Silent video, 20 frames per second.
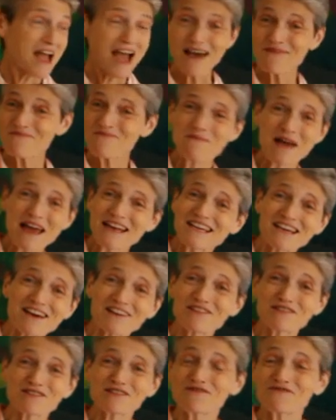And many
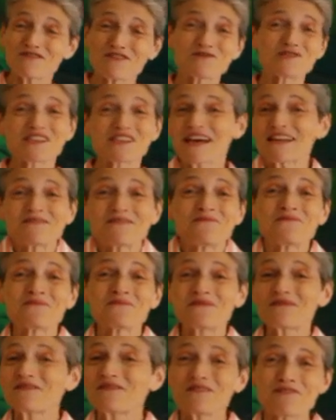others of you said
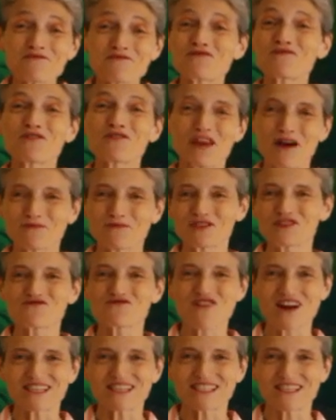you thought that was
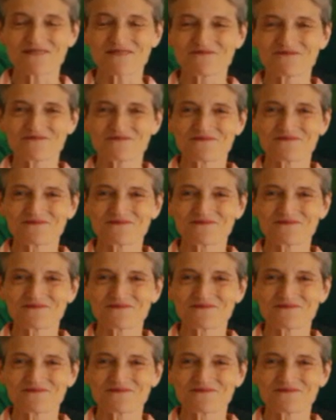great.